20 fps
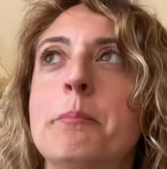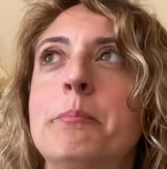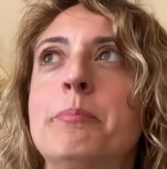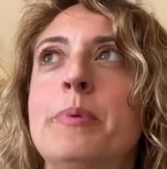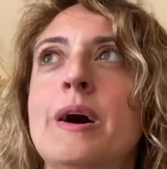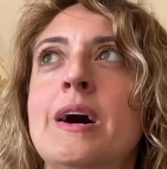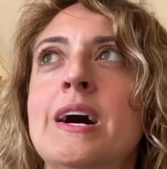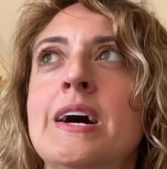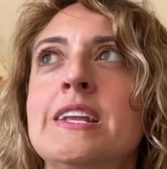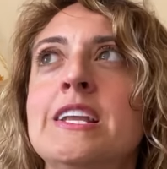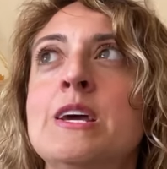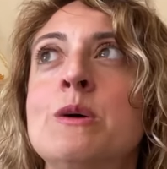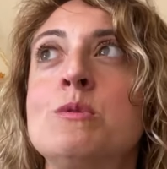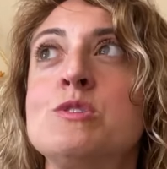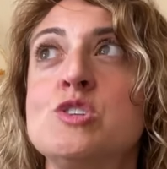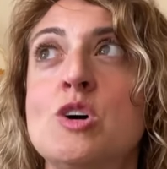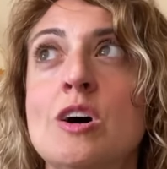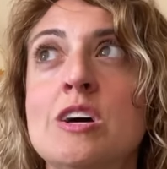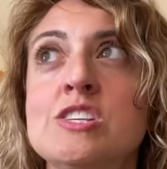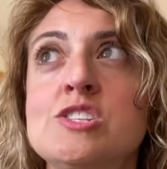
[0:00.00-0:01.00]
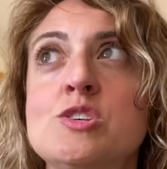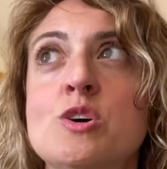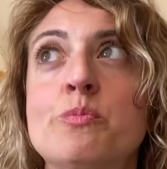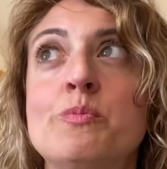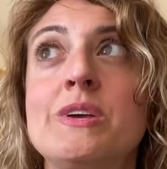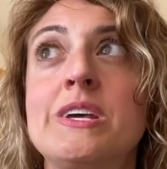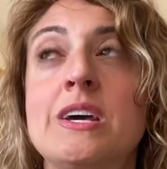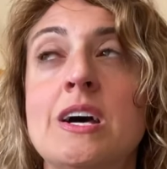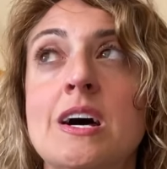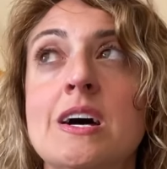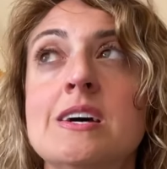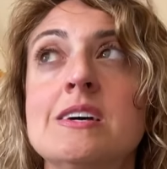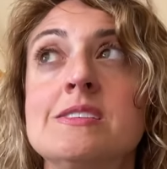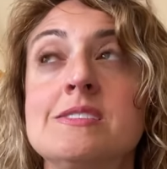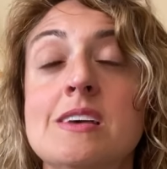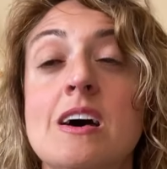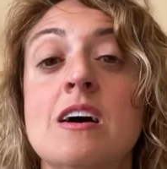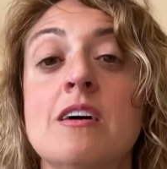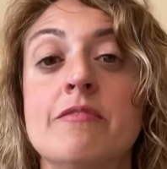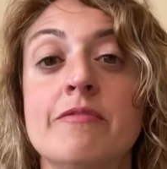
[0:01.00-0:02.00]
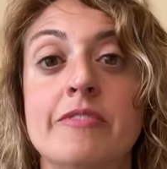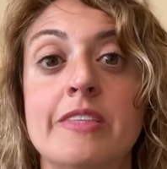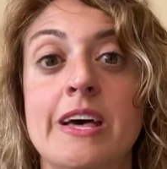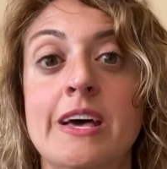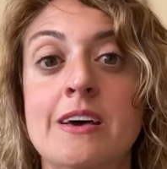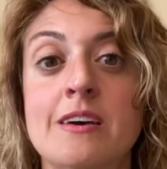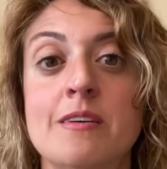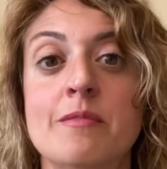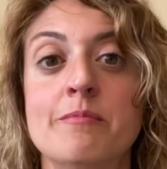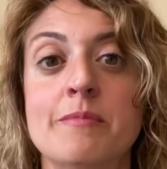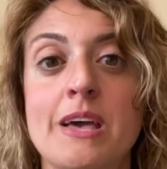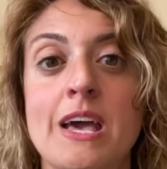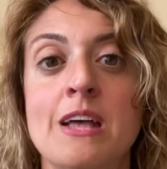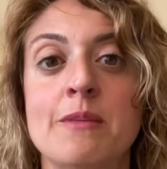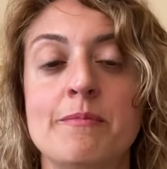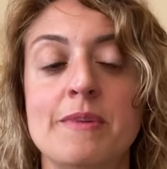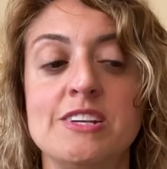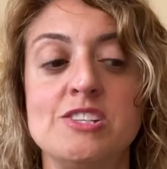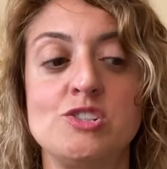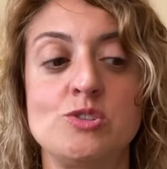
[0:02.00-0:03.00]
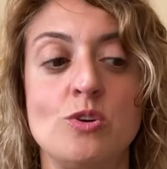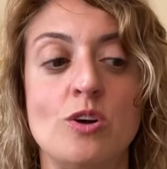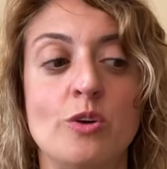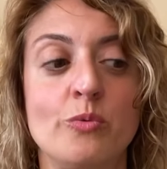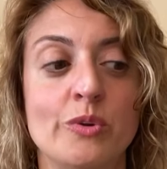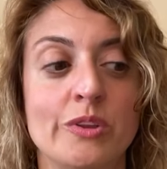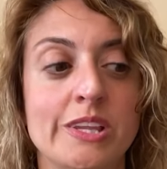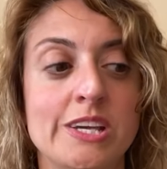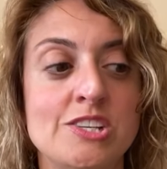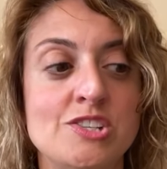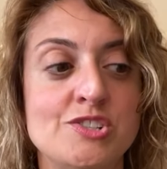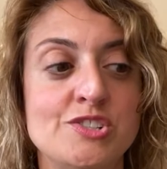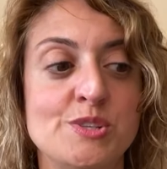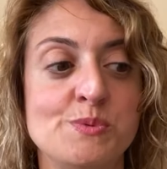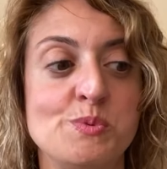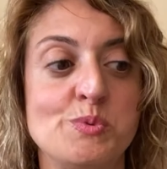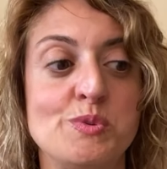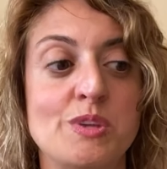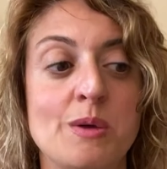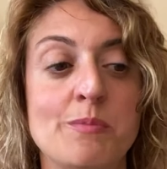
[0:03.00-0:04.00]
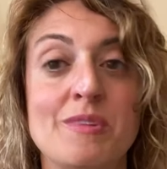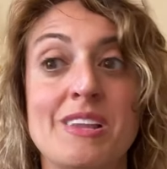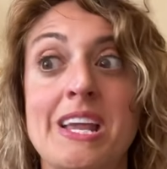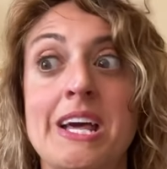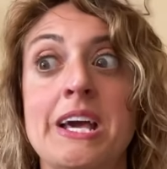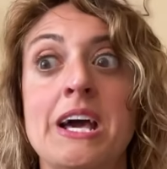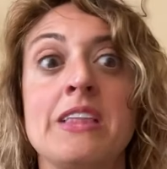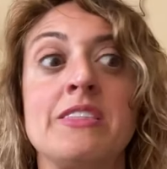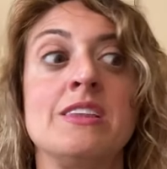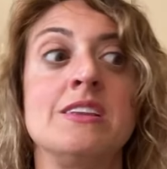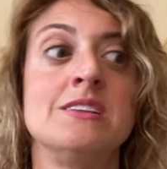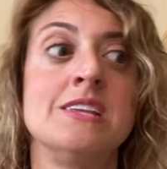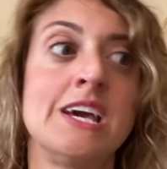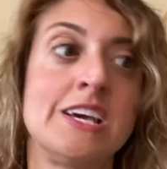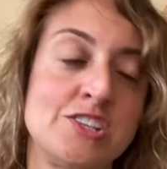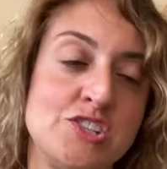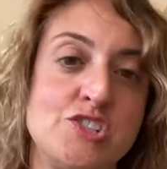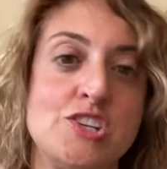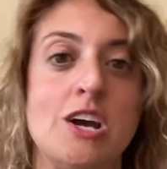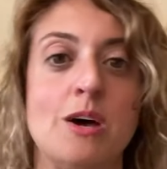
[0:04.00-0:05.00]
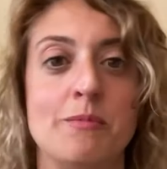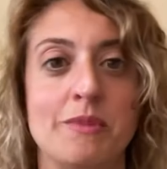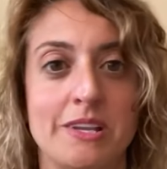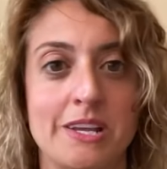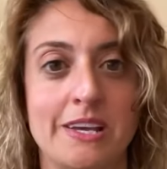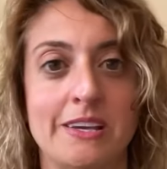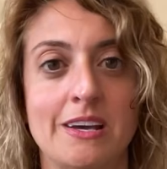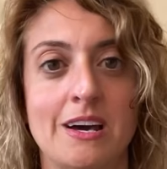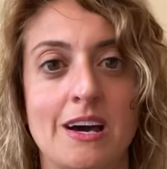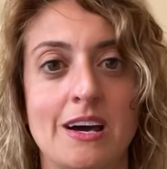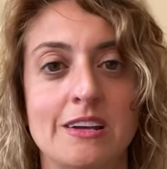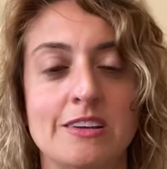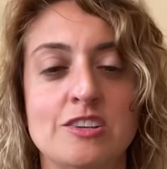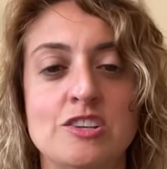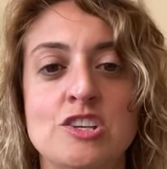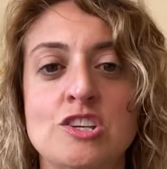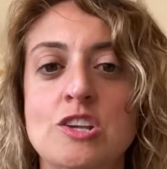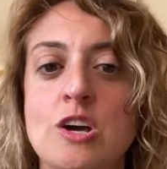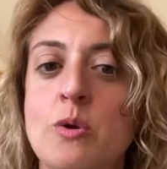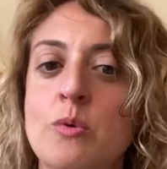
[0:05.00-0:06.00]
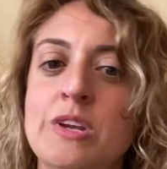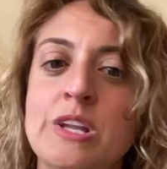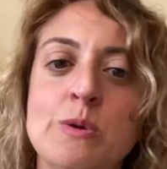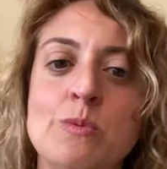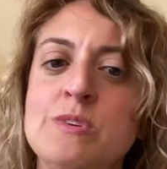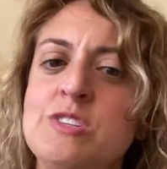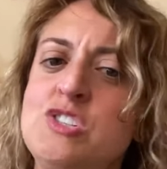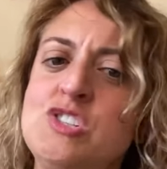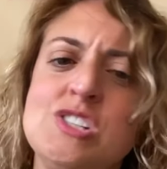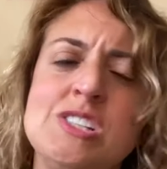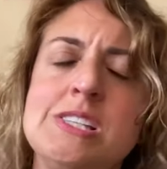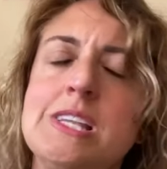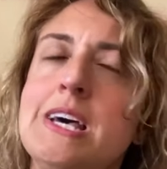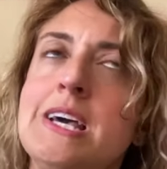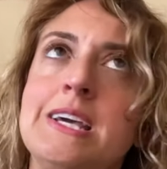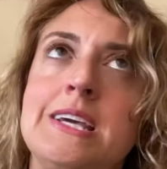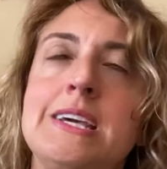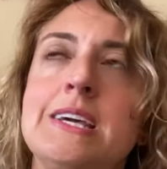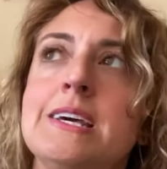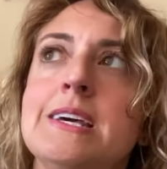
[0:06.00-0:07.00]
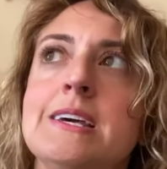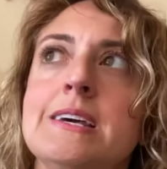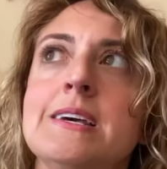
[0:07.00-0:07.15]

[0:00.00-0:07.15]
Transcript: but it was also because of them and my strong relationships with them that I got the next job that I got, you know, and it was just like,